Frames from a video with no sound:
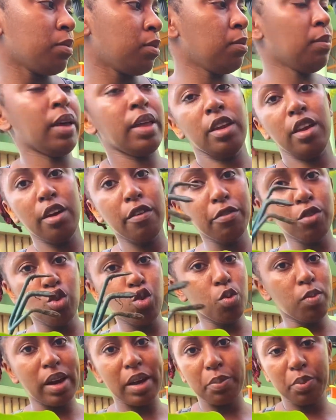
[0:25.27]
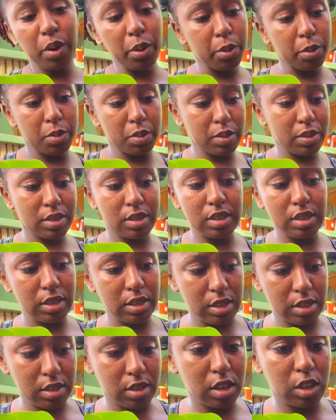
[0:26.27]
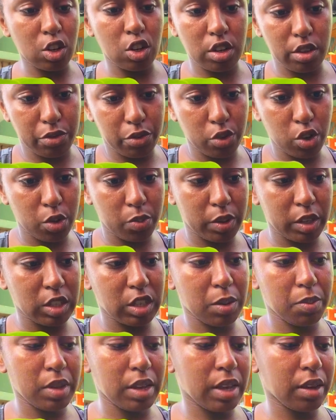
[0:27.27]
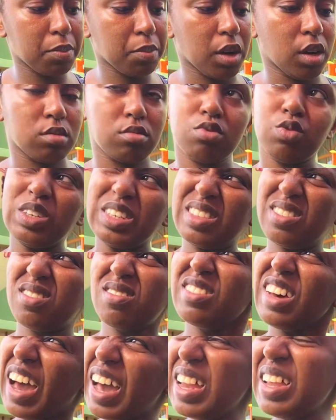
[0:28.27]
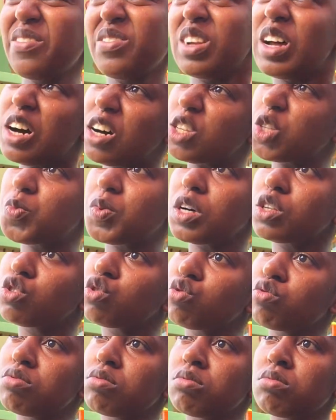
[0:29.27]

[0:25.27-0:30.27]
Many of you might probably be seeing this on all the for you page and be like, but wait, I live in a hotspot too.